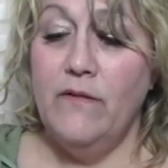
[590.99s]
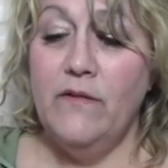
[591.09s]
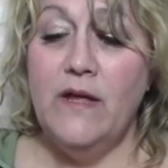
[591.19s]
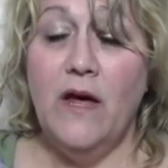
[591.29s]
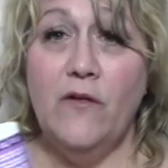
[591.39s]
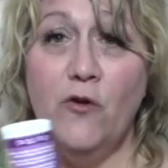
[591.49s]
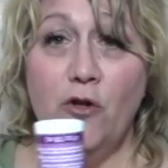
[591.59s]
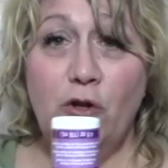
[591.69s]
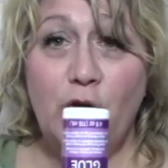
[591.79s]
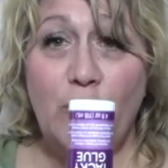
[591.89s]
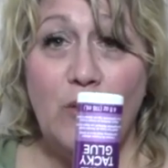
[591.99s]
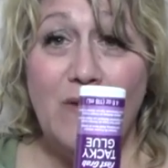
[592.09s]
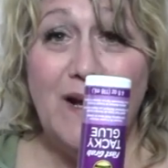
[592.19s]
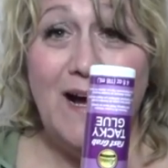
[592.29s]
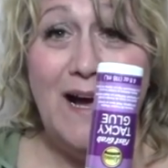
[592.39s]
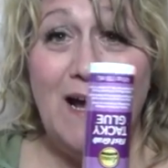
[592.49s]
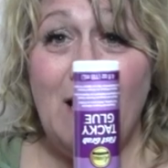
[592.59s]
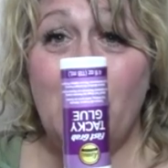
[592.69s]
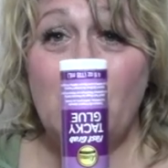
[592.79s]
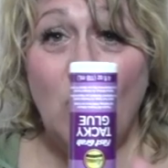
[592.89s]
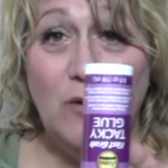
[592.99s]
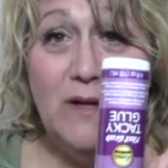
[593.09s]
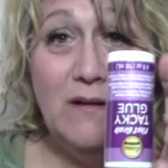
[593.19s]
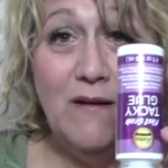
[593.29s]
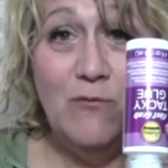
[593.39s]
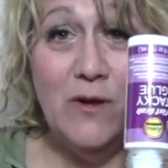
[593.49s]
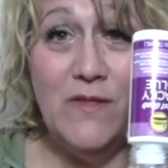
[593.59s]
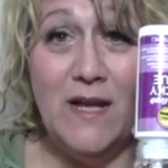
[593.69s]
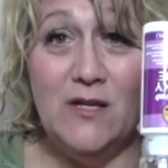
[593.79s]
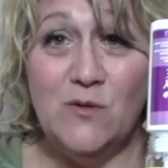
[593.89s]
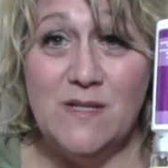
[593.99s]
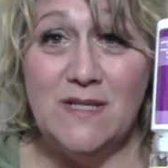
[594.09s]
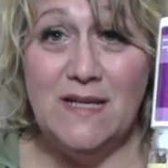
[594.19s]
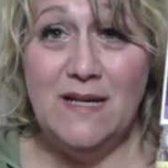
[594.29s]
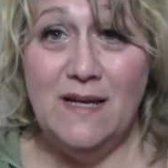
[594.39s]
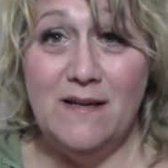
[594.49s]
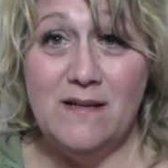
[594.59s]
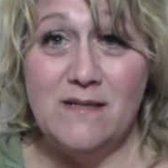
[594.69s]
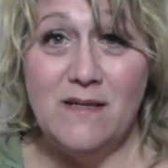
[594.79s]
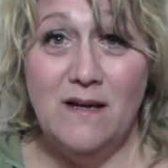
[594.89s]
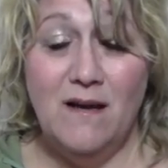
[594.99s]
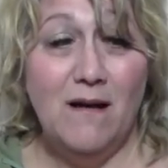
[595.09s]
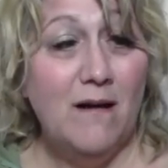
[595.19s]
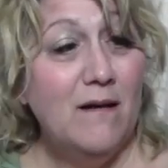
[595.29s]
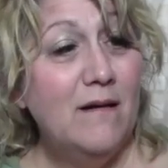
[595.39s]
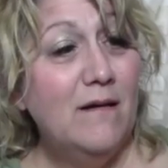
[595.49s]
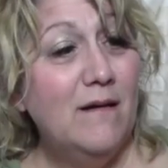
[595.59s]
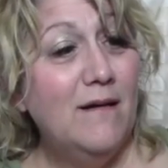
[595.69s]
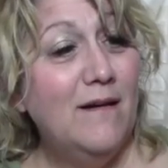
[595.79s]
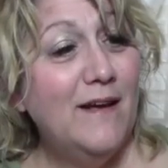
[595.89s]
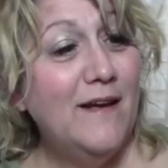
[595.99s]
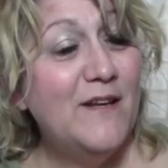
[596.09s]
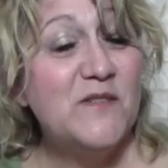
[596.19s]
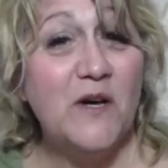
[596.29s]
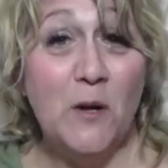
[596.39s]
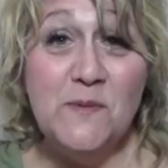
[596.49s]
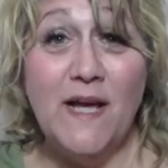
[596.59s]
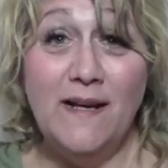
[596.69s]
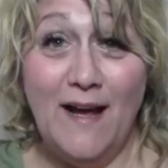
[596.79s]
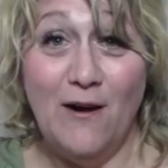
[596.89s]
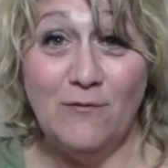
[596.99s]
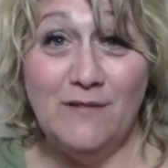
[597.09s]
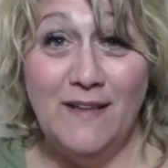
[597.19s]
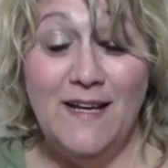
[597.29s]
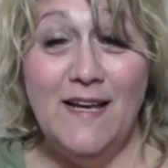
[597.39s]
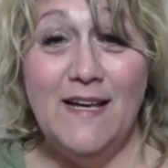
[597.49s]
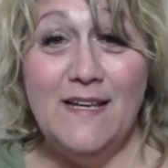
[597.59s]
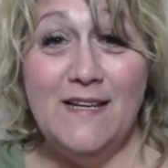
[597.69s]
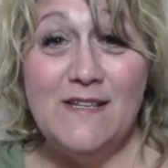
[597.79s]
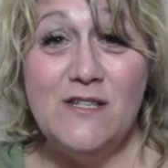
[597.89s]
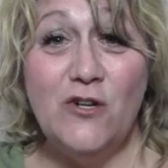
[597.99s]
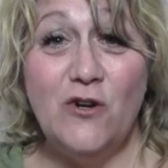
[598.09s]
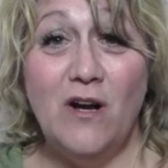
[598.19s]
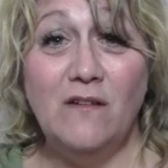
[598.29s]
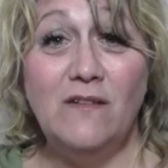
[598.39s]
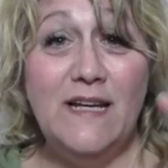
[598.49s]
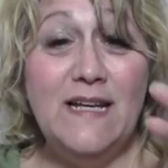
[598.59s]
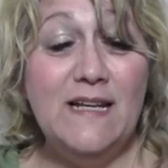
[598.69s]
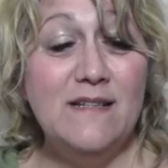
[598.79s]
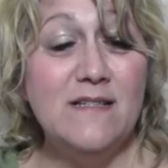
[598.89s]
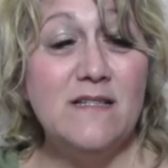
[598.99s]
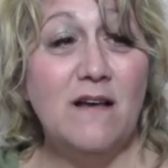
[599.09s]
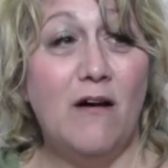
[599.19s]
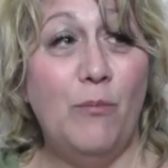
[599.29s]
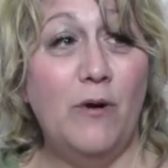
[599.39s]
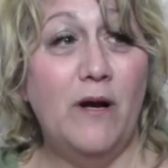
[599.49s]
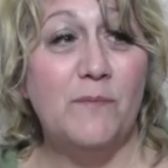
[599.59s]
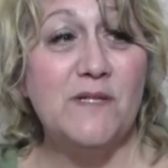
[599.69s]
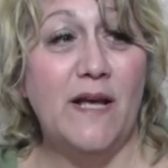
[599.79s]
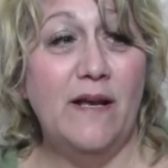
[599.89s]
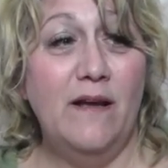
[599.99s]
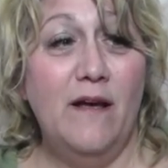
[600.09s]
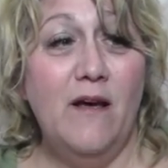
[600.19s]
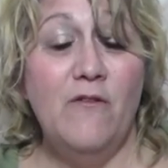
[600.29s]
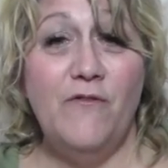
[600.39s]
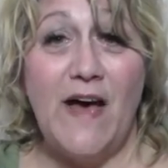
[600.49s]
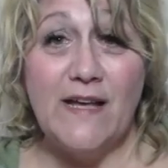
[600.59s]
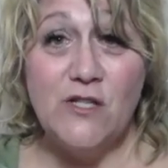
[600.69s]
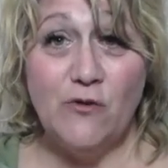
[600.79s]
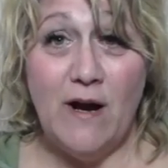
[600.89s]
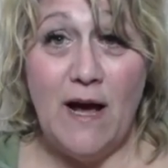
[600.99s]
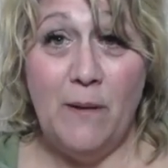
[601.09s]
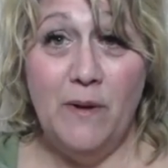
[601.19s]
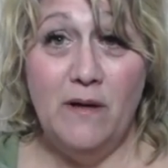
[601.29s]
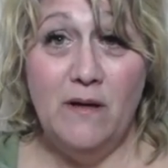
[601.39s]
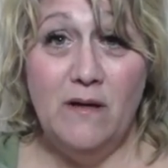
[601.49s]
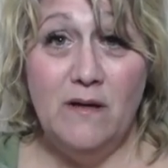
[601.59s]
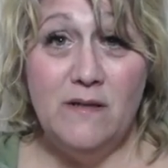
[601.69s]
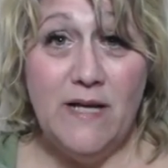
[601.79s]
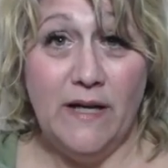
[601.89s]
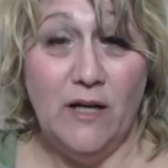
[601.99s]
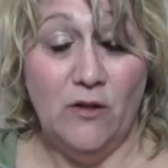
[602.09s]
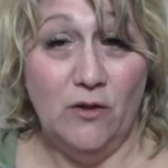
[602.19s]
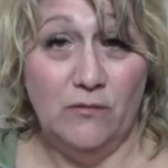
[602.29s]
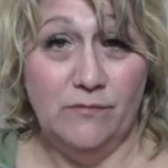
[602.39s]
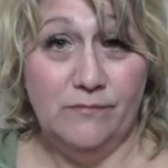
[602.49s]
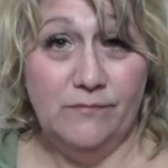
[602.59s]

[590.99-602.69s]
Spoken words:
The other glue that I am totally in love with, and you see it is upside down, is your Aleene's, I'll put it upside, Fast Grab tacky glue.